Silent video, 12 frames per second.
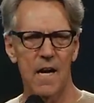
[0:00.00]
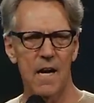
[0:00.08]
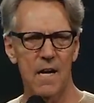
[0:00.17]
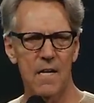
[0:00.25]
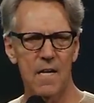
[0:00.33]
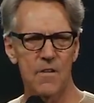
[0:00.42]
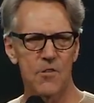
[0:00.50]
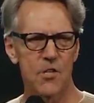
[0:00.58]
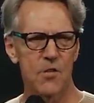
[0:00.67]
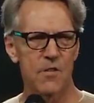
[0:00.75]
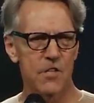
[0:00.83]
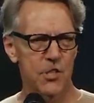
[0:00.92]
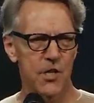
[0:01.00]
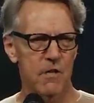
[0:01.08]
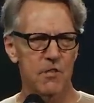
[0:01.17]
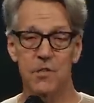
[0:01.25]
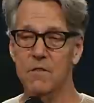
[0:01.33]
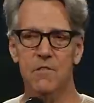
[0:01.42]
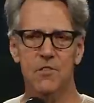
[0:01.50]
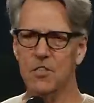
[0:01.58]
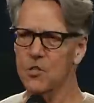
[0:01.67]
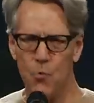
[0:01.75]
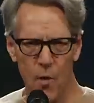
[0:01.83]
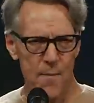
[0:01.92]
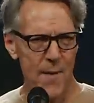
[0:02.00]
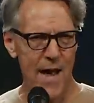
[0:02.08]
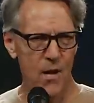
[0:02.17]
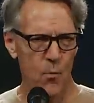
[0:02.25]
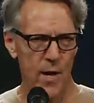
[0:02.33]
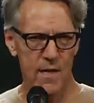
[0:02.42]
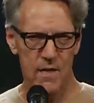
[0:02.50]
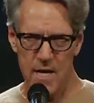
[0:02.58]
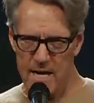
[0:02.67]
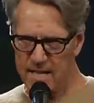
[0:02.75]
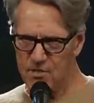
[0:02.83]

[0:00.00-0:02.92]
uh, to the church since way back when.